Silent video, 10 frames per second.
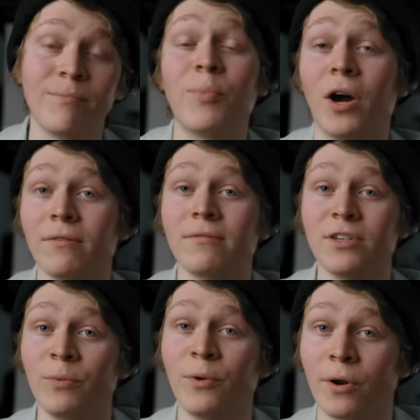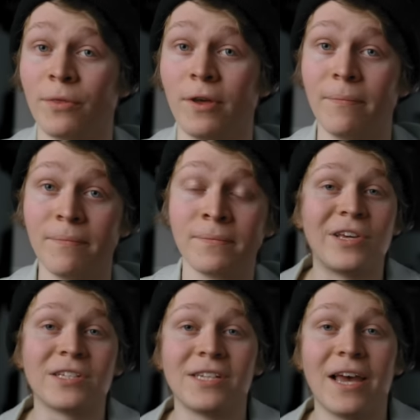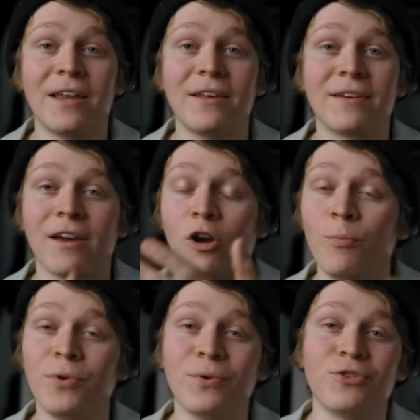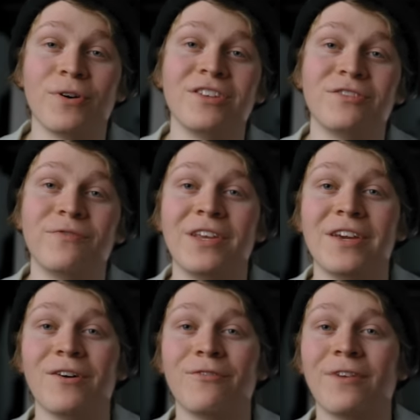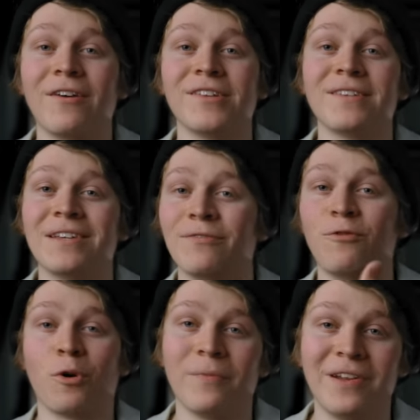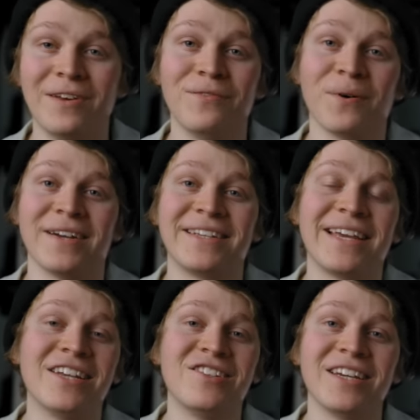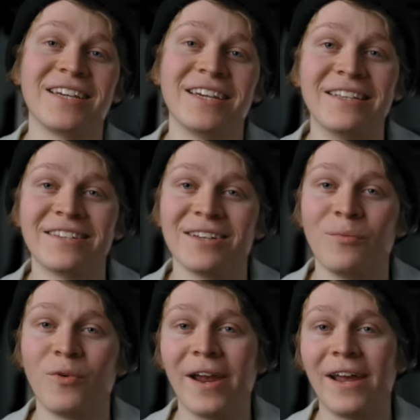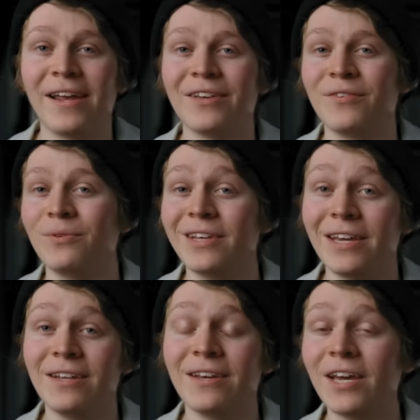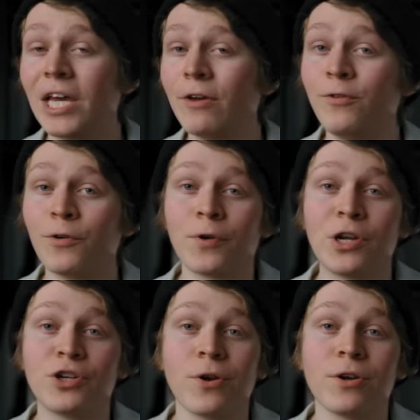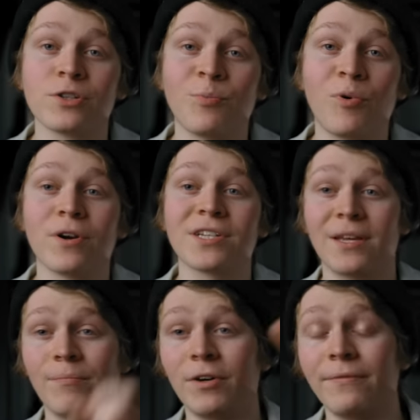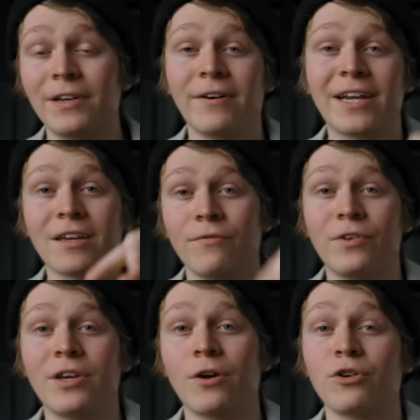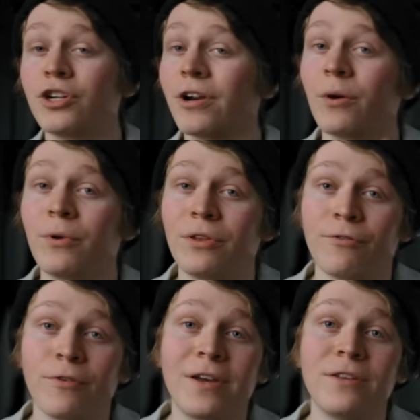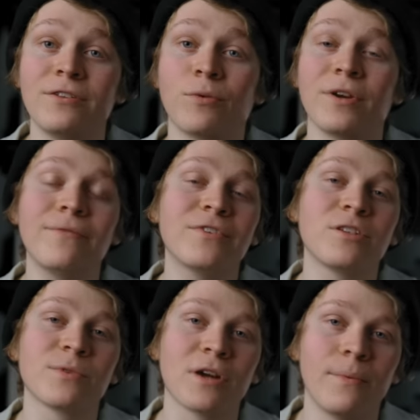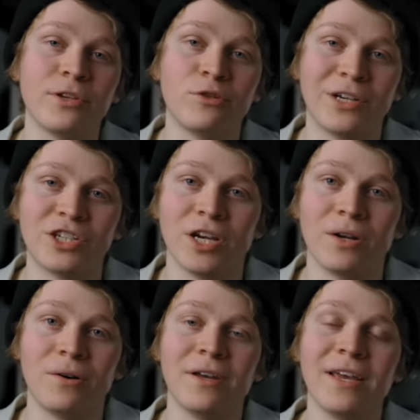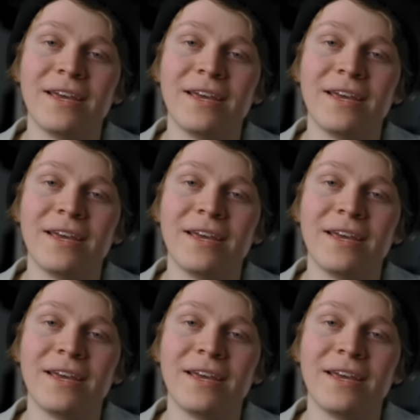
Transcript: but it'll be worth it. All that being said, I hope you enjoyed this video, found it informative or engaging in some way. If you did, feel free to show your support by leaving a like on the video, sharing it with your friends, or even subscribing to my channel